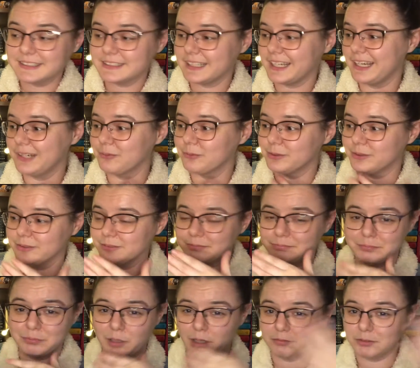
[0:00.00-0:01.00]
I will
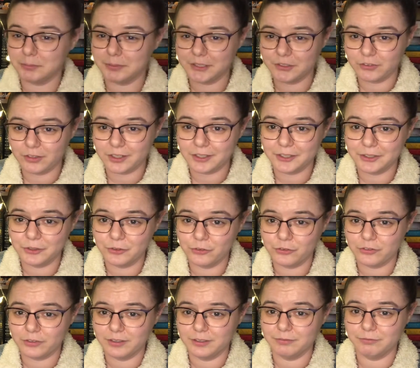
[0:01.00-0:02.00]
probably talk about
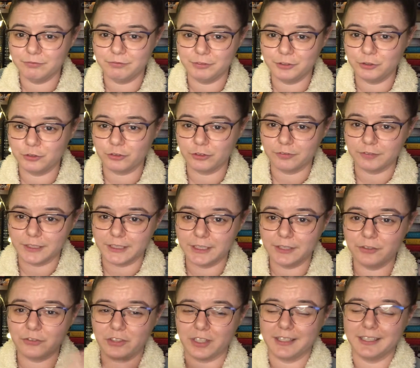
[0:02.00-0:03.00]
those in future
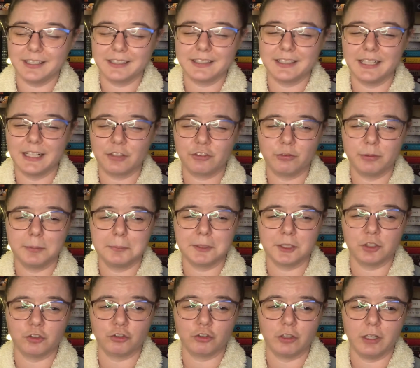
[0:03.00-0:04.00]
videos. I think the next one I'm
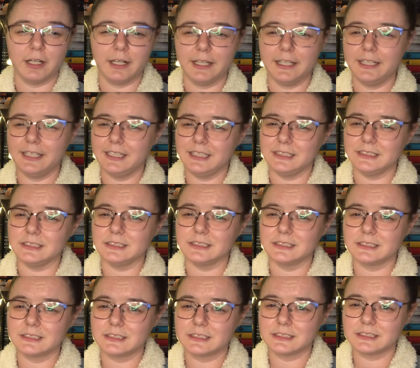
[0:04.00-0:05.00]
gonna try
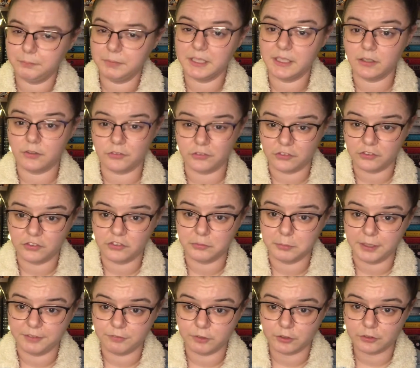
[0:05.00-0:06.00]
is, because this is
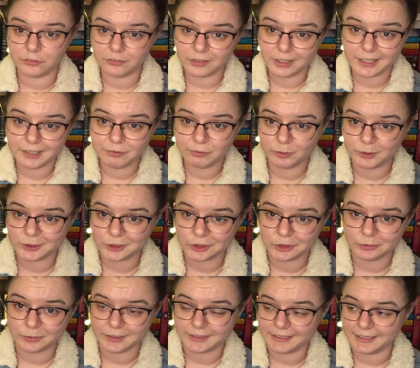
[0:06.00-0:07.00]
my first life, which
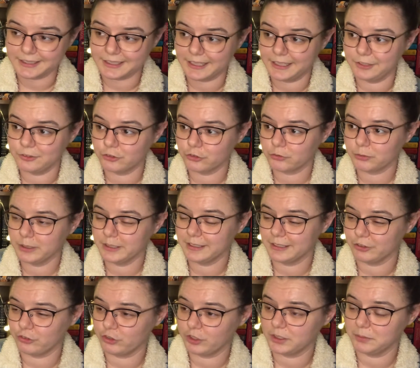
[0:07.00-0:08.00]
is one that Kate just read
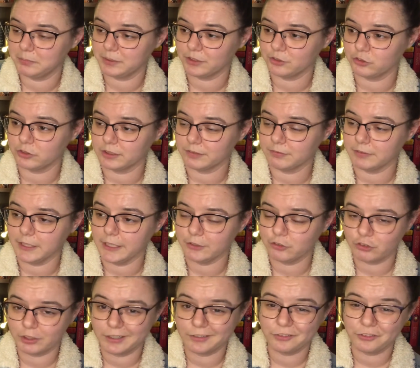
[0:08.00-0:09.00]
that she compared to The
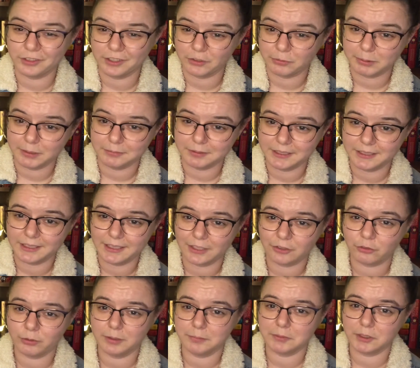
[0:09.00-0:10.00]
Flatshare. So that's probably the
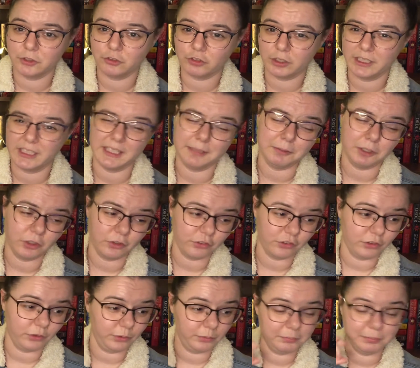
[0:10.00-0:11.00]
next one I'm gonna try. And I'm
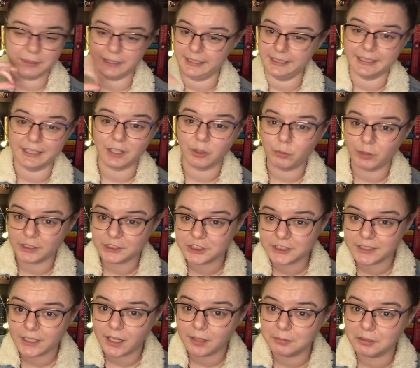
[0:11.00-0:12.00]
also planning on
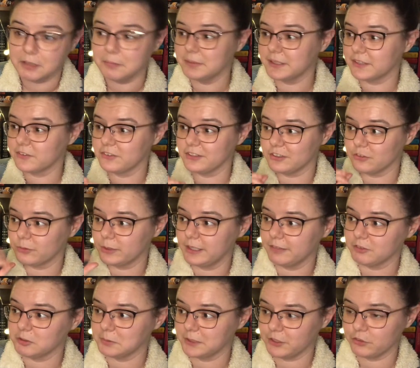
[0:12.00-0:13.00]
watching Goblin because that's what
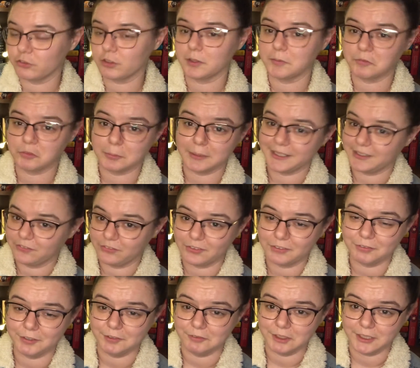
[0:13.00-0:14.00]
everybody screams about as
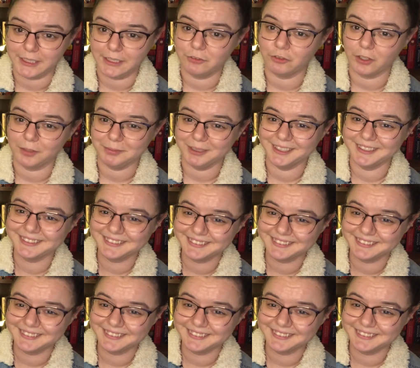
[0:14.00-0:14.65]
their favorite K-drama.